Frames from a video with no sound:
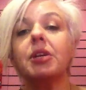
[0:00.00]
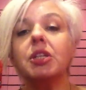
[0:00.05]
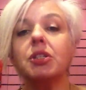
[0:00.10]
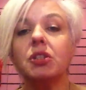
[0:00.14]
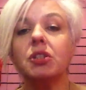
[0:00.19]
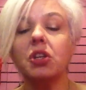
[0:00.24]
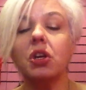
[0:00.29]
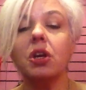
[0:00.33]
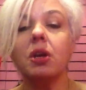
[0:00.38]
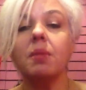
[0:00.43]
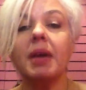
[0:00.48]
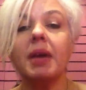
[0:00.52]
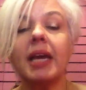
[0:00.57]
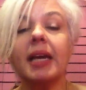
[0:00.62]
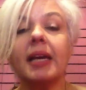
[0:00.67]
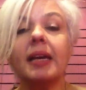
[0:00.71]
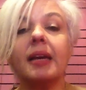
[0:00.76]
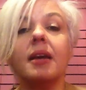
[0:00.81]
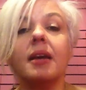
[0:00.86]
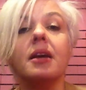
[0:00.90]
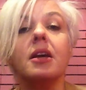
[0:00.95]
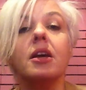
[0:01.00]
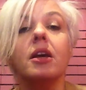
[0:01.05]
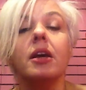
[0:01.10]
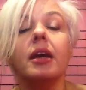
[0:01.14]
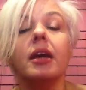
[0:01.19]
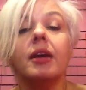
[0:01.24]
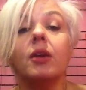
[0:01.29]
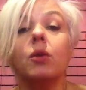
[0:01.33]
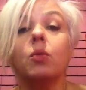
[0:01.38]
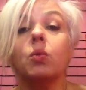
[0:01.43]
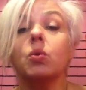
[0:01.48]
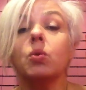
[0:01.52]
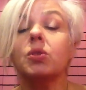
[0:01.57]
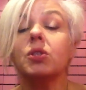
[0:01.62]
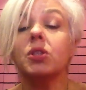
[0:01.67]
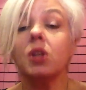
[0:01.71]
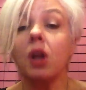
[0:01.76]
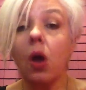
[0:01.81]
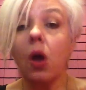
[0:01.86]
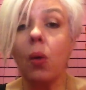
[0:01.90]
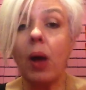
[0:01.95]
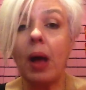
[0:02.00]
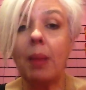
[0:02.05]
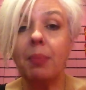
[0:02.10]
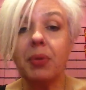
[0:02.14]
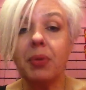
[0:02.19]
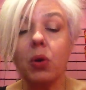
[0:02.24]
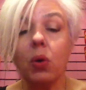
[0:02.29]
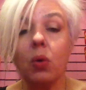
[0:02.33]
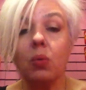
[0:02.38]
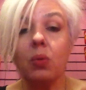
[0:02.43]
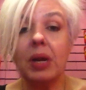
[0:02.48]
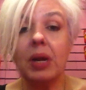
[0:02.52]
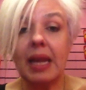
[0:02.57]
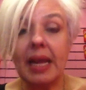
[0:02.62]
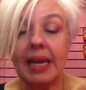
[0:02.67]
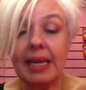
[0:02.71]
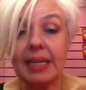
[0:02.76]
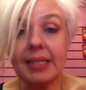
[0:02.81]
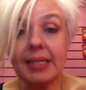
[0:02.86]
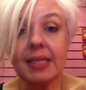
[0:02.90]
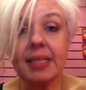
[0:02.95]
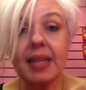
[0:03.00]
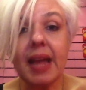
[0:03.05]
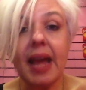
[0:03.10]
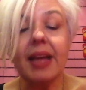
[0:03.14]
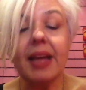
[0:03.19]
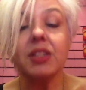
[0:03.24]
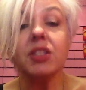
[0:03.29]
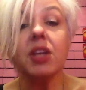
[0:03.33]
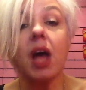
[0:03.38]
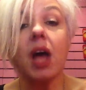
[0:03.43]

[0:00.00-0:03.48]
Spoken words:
consuming, it will slow up your release, and